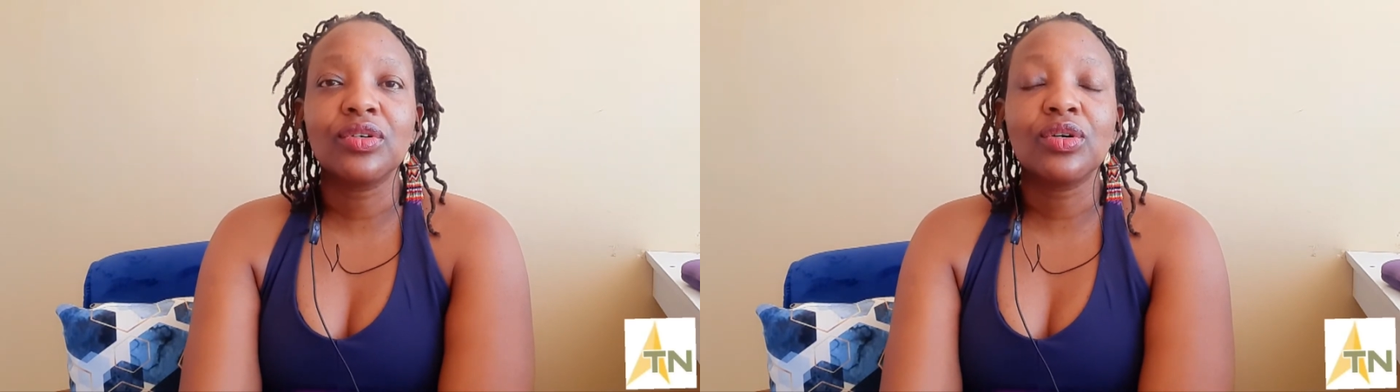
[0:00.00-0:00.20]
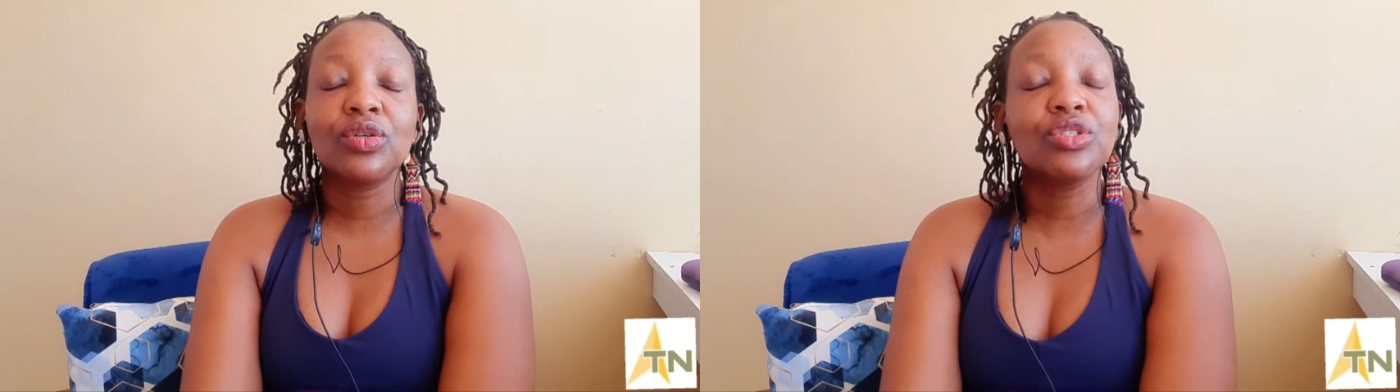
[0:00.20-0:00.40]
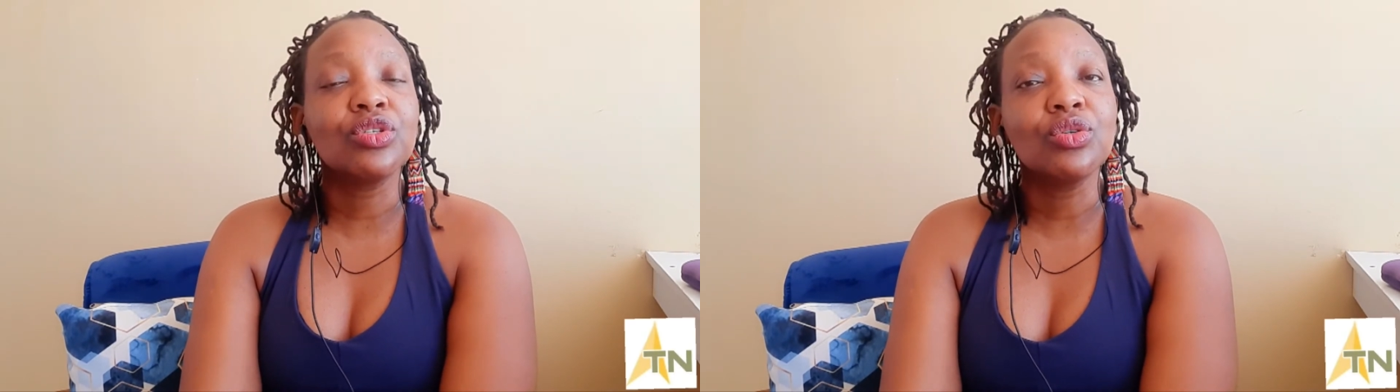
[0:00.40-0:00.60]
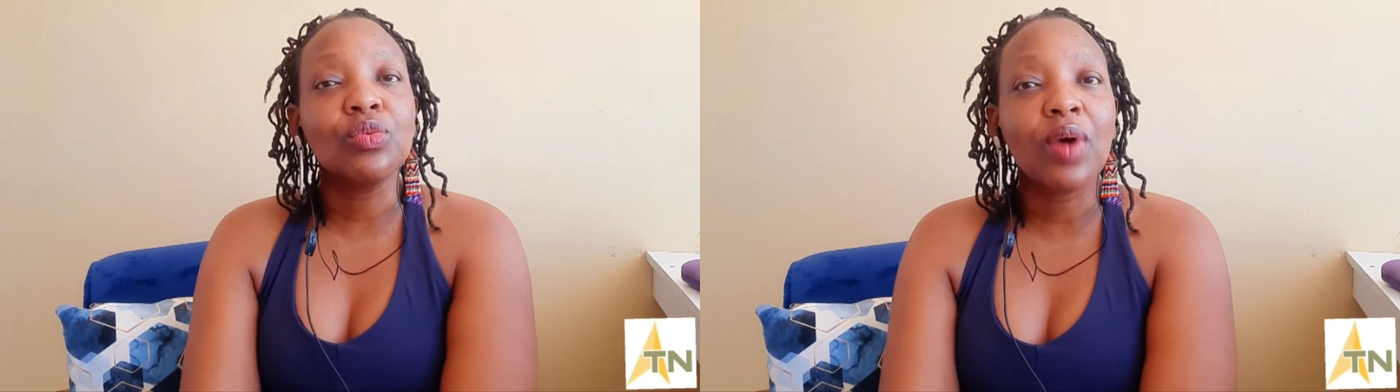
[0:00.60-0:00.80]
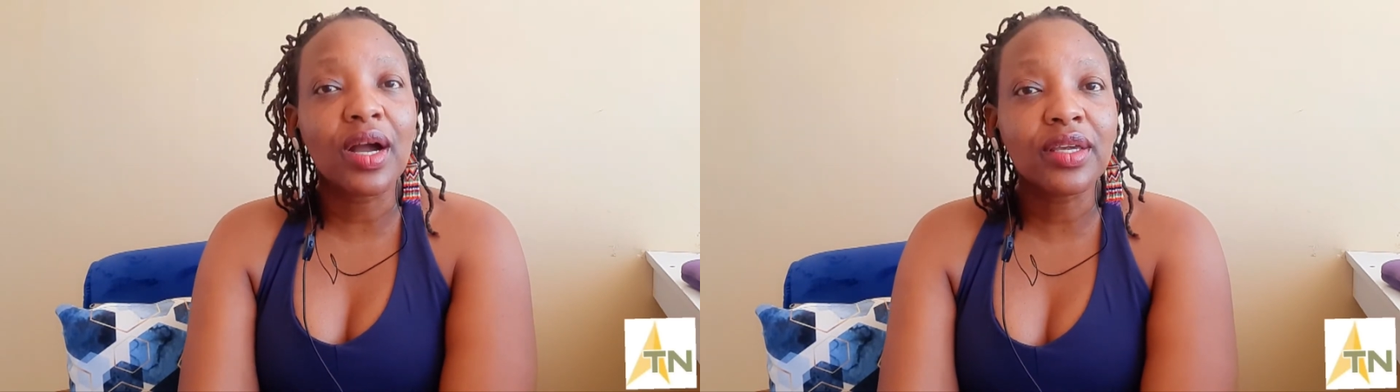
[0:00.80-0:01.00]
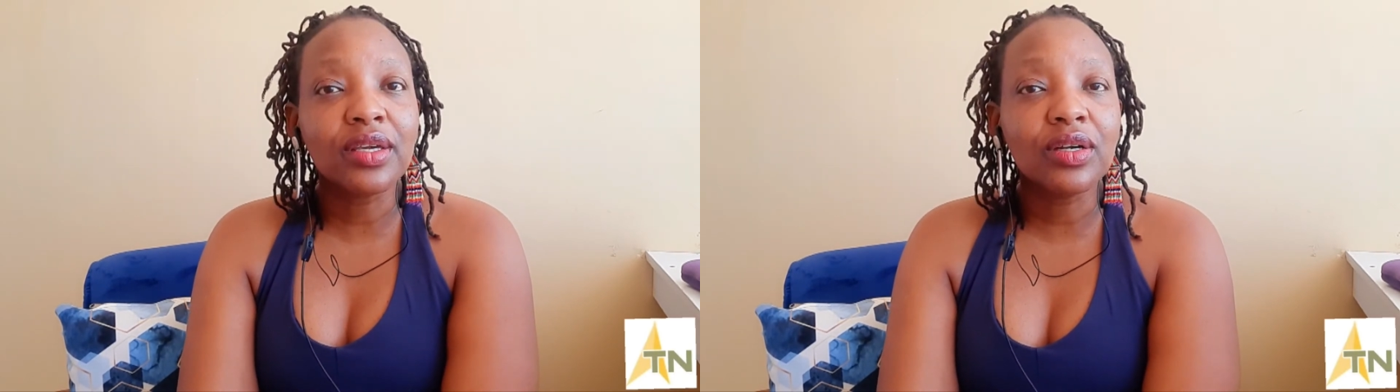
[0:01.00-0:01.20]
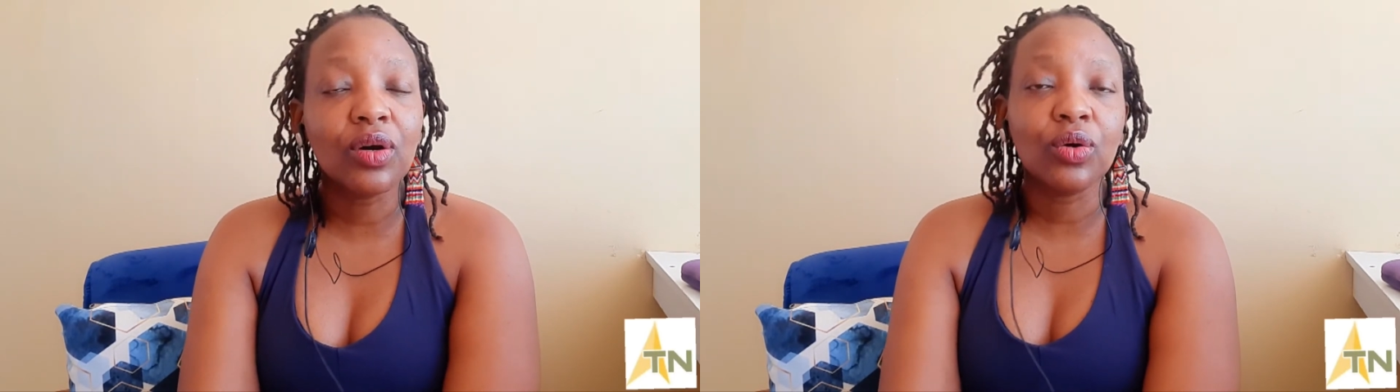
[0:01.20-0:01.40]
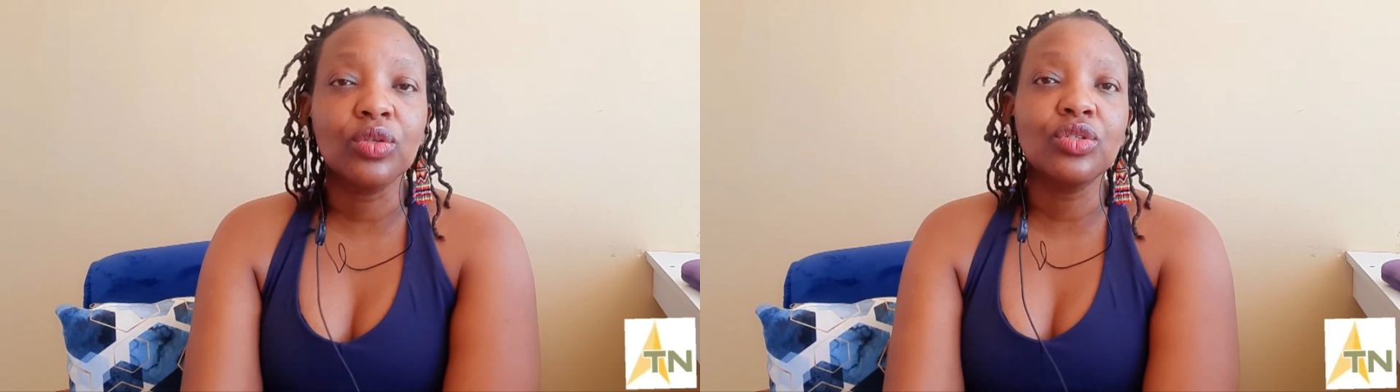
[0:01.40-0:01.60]
Continue working
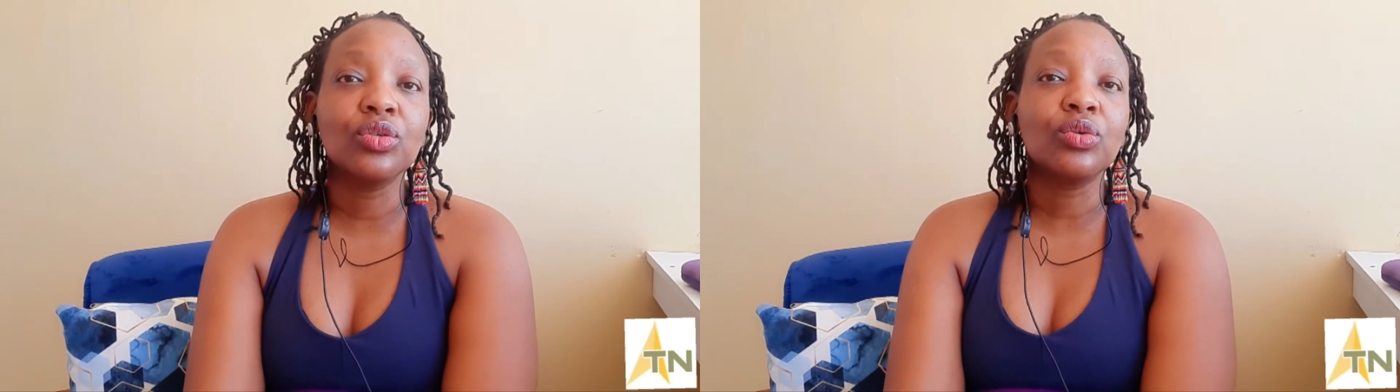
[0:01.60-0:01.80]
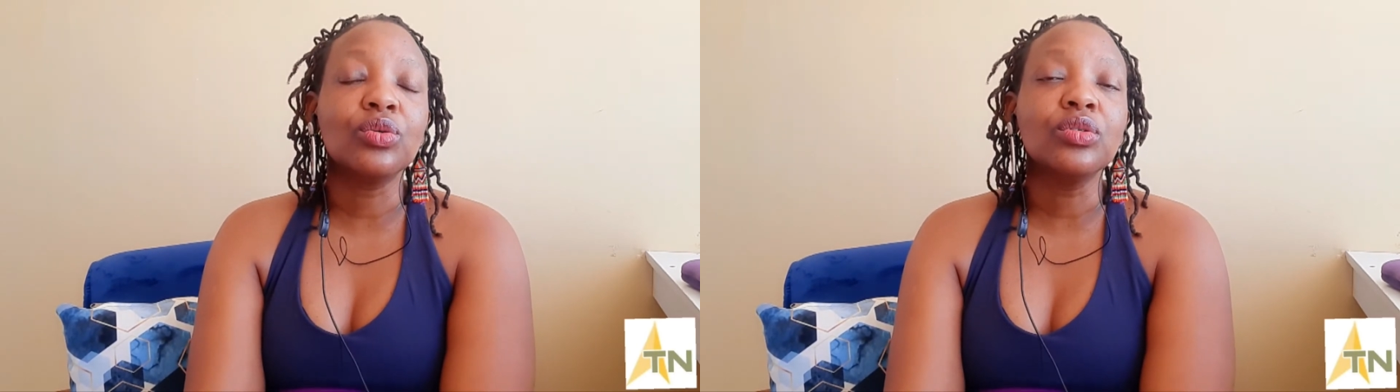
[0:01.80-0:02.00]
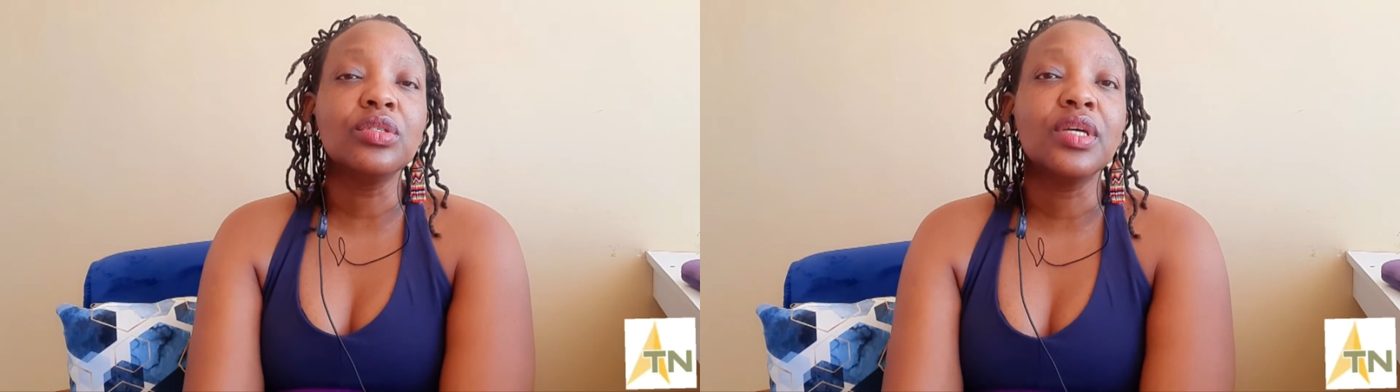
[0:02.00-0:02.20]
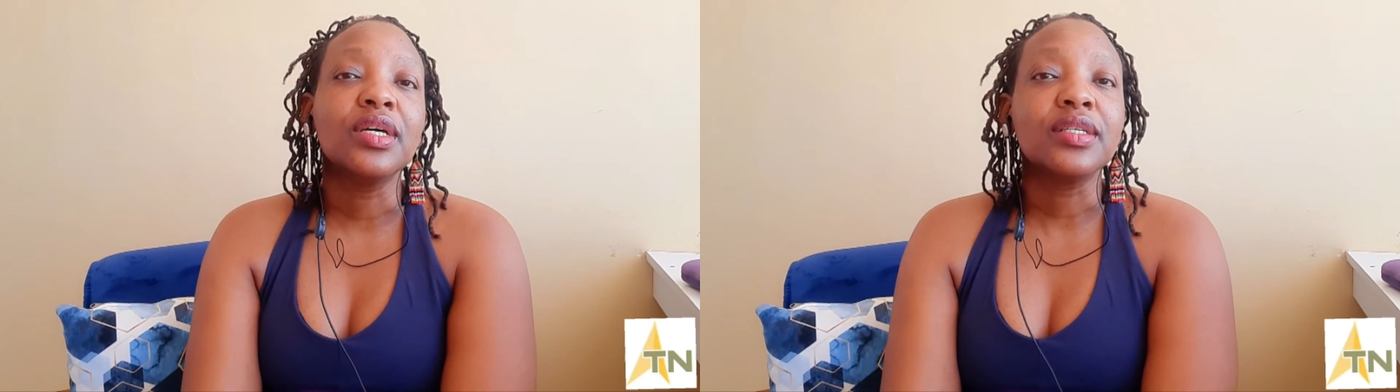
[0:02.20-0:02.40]
on your own